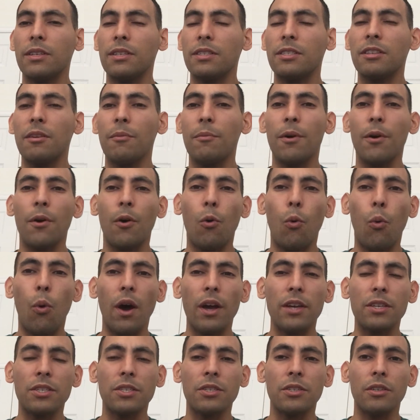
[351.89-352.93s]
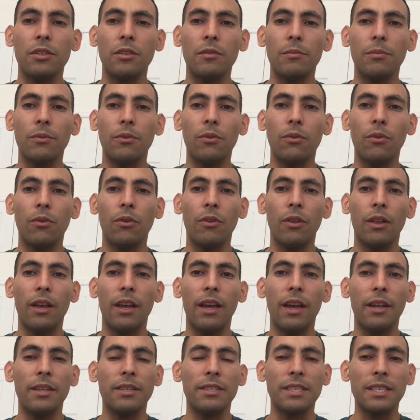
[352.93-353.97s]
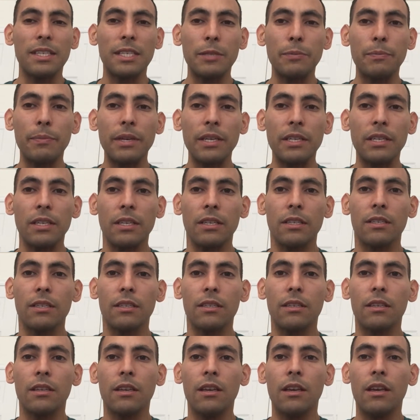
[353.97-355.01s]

it's somewhat questionable and suspicious.